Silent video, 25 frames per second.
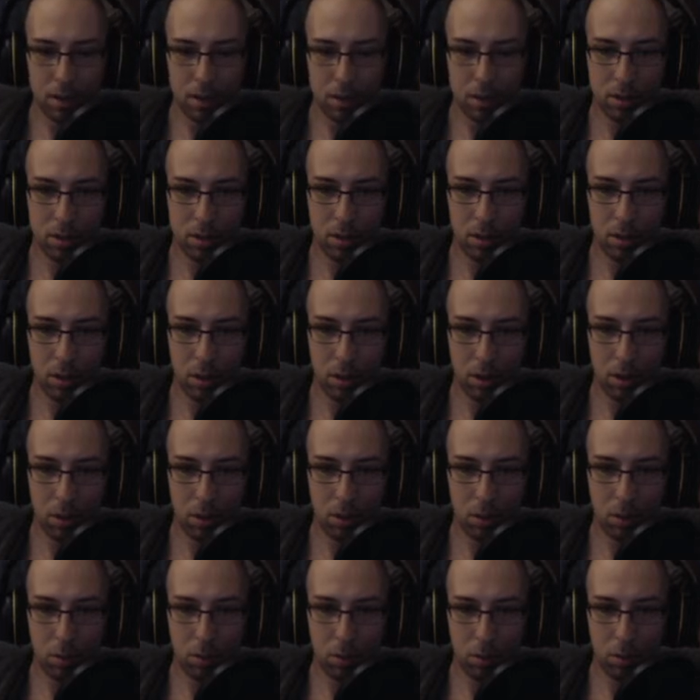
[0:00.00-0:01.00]

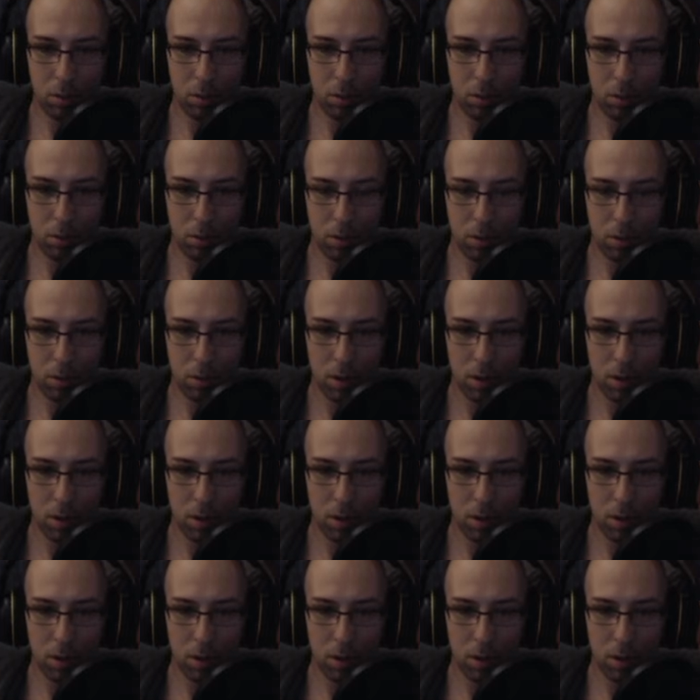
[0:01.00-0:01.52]
so